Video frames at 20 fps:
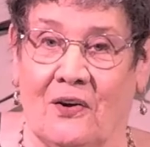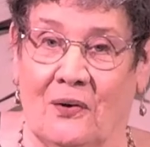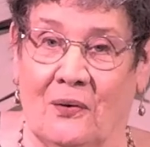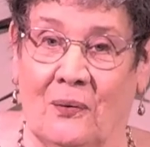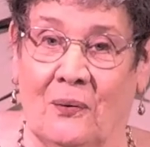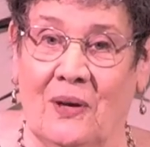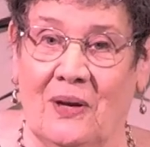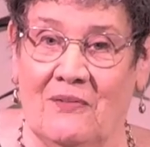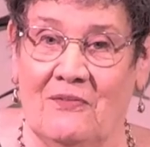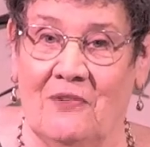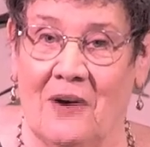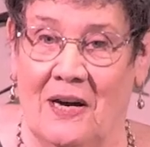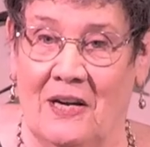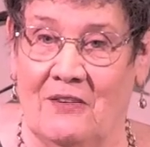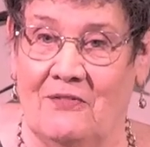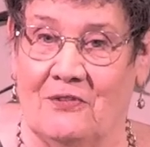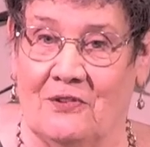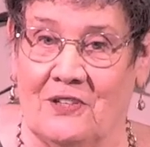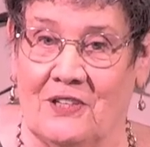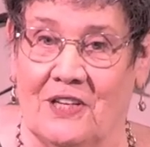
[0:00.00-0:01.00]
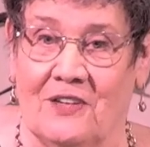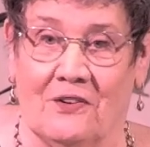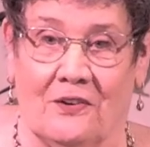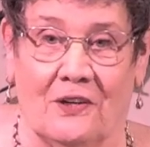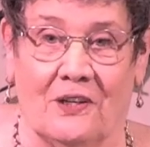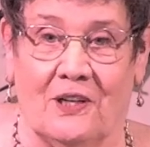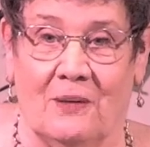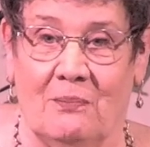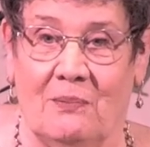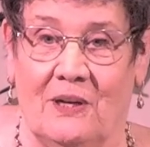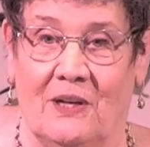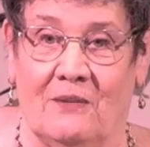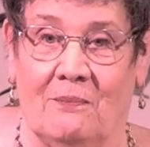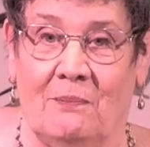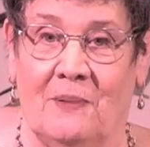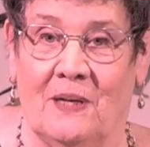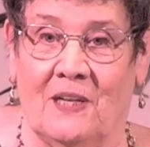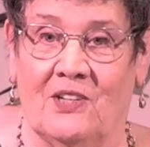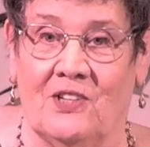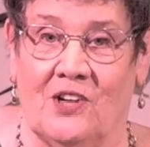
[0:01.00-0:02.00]
who he invited for dinner. It could be a
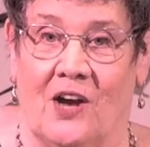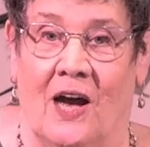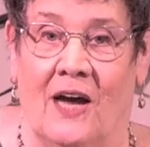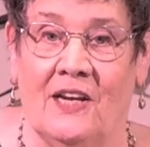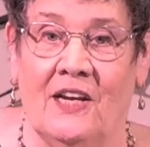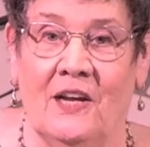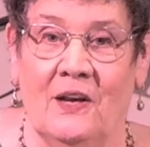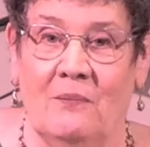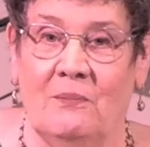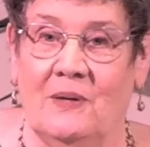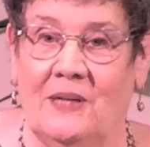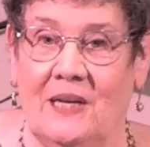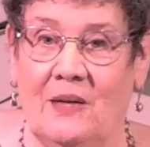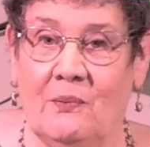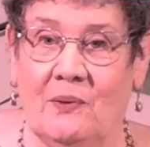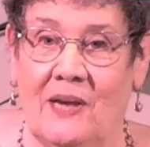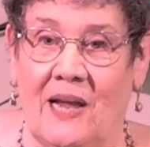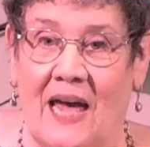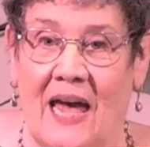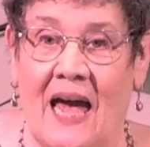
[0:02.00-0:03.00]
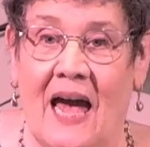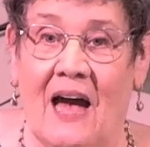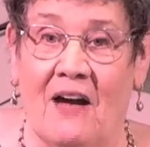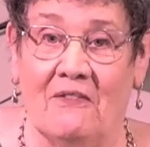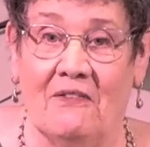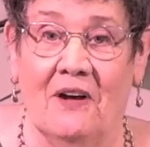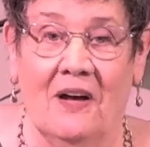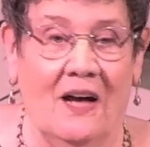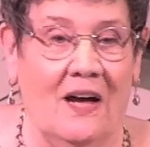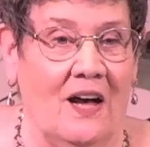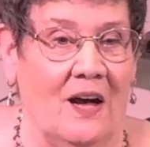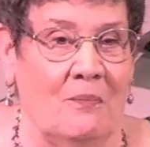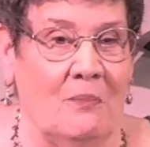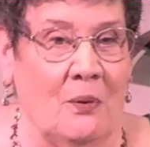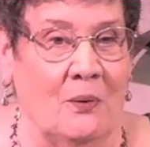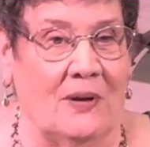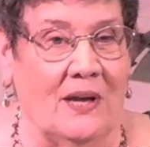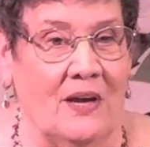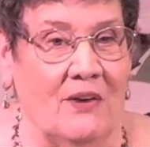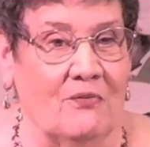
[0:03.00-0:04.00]
big shot. But he would have a
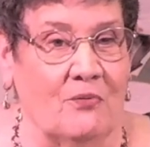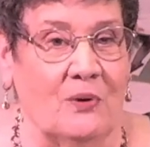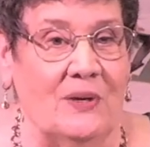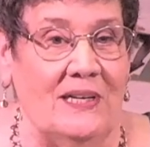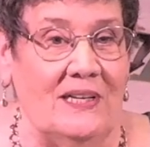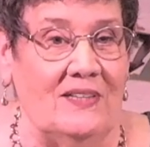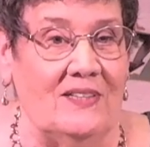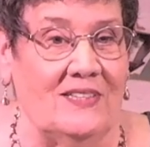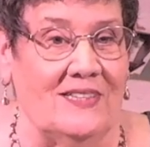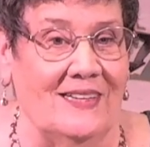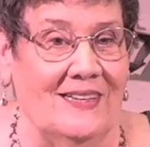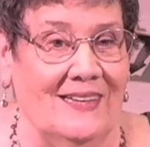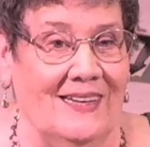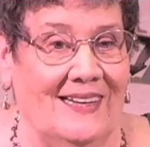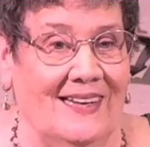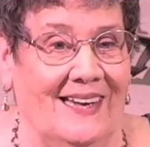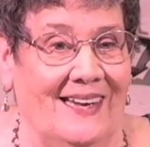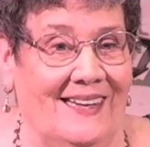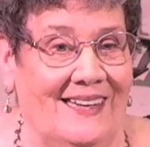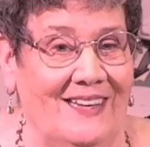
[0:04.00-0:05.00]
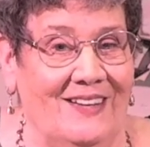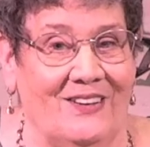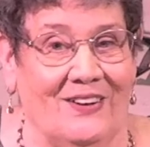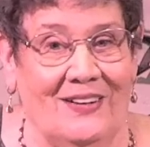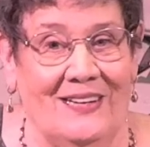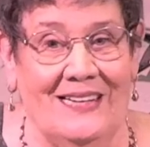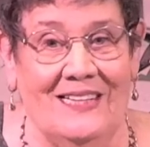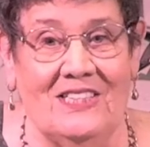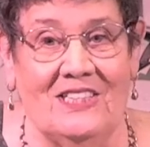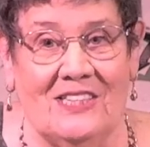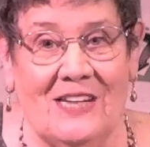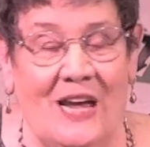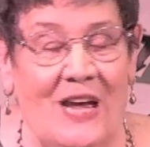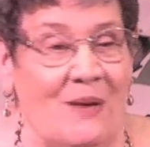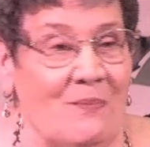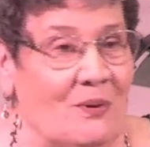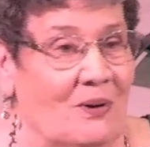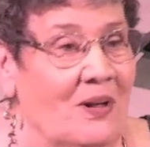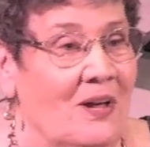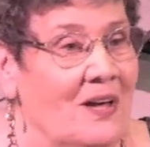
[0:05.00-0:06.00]
bouquet of weeds on his
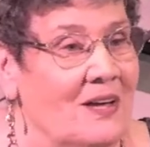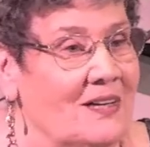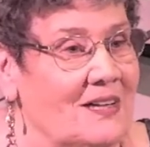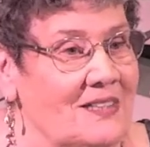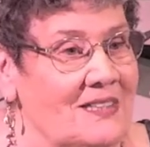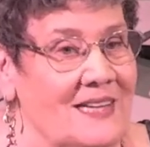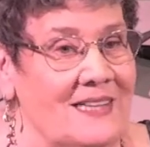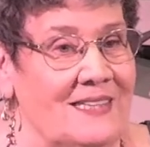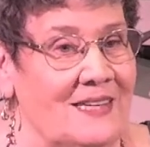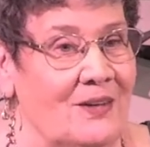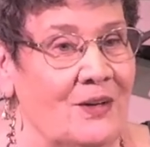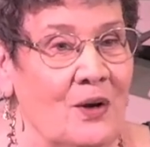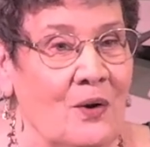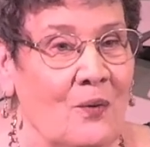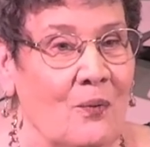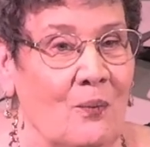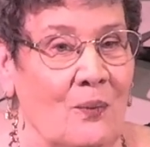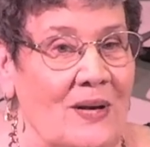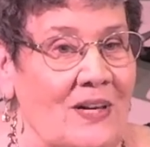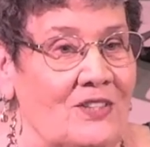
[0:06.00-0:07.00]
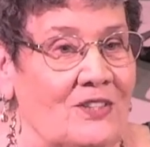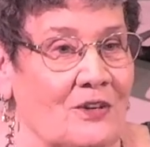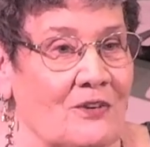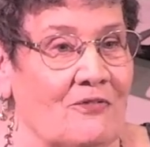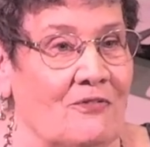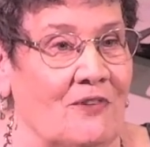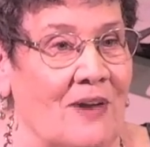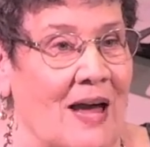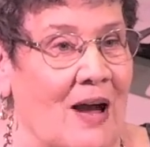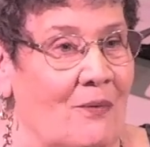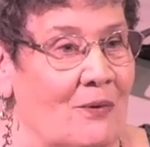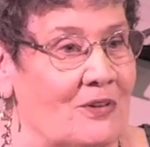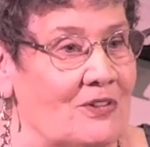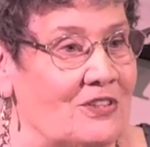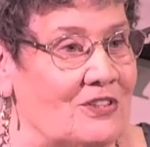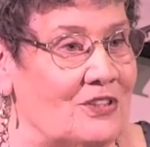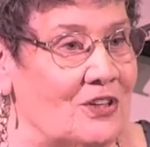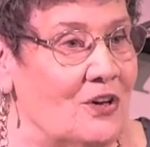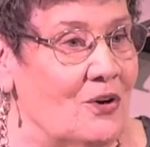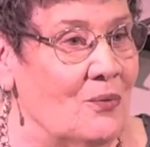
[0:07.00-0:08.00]
table, because he said, weeds are
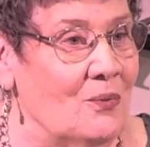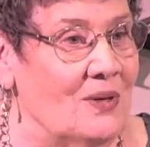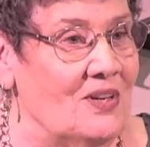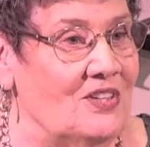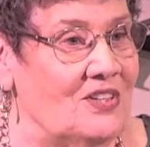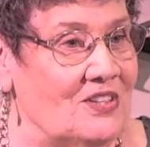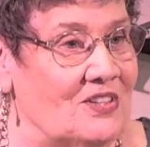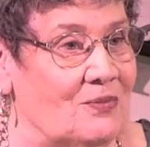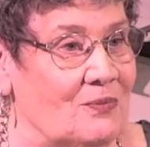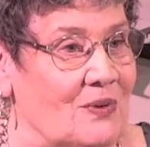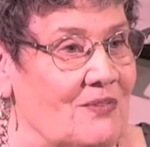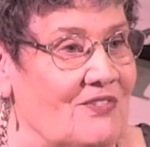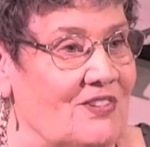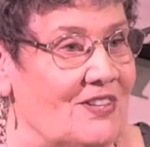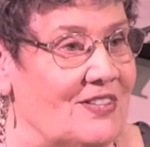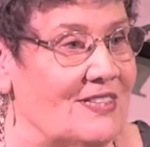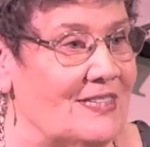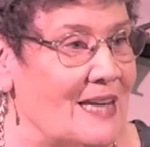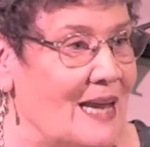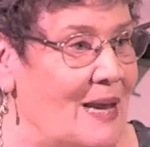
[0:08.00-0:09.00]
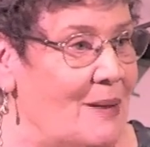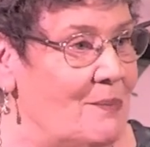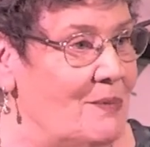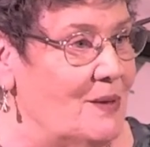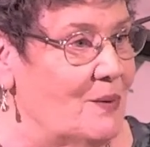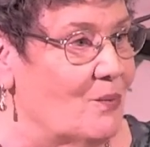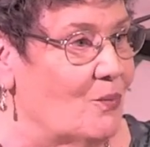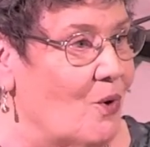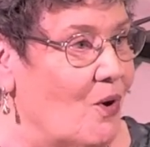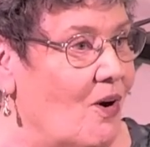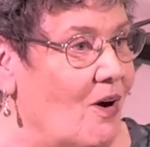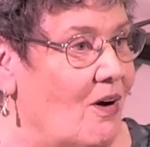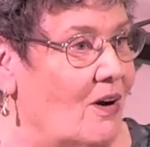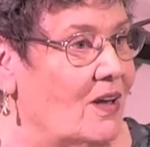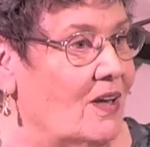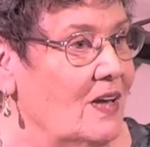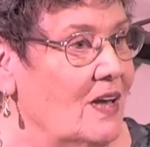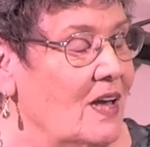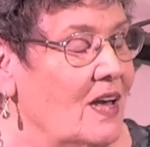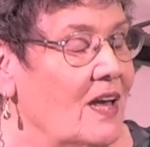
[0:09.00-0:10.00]
flowers too. We've just named them
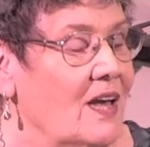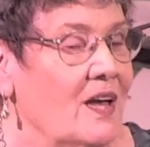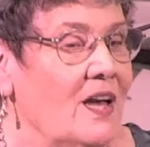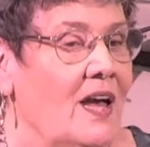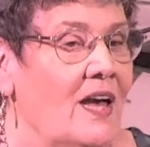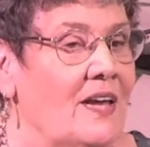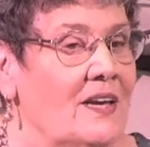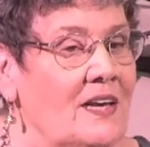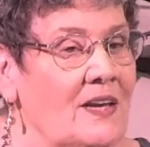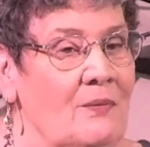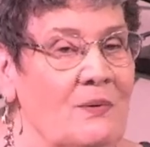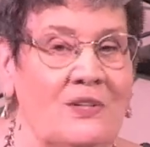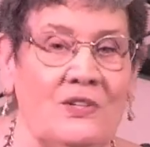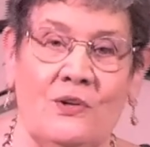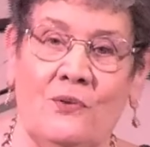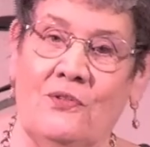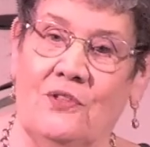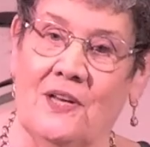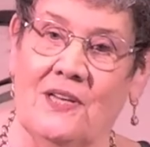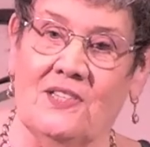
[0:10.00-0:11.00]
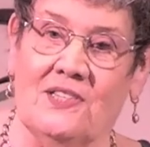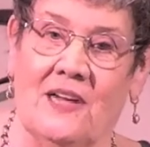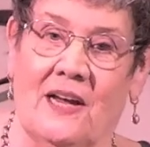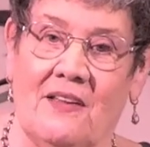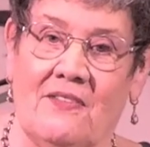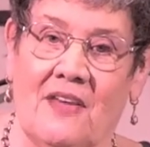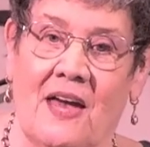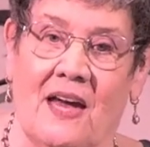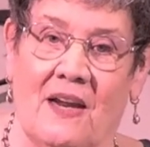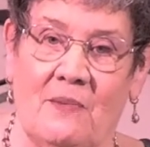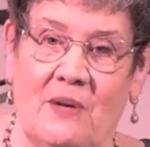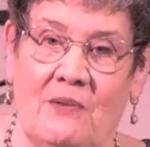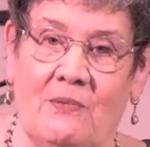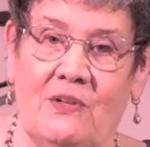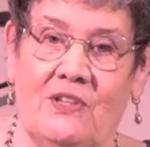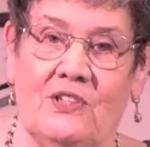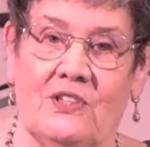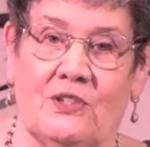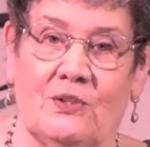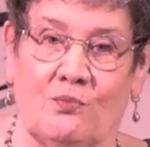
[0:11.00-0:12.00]
wrong. And he would do things like that. And he
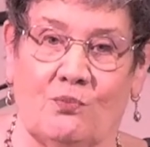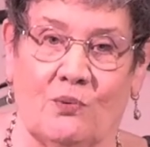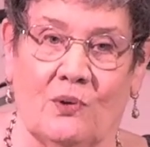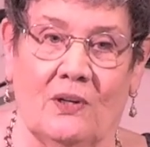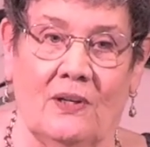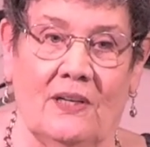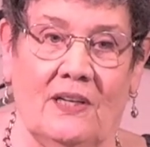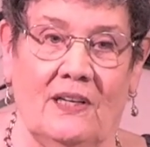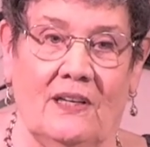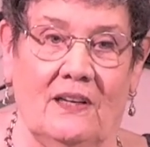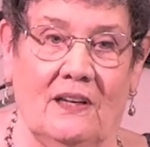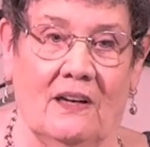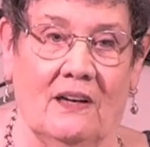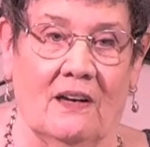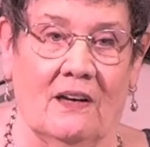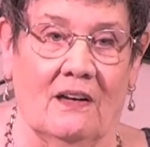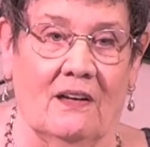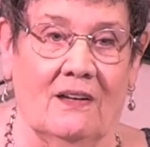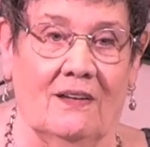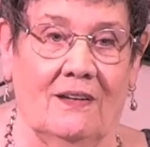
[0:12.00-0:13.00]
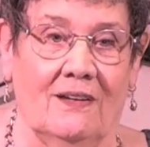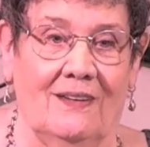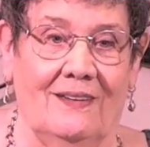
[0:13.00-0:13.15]
would just really, I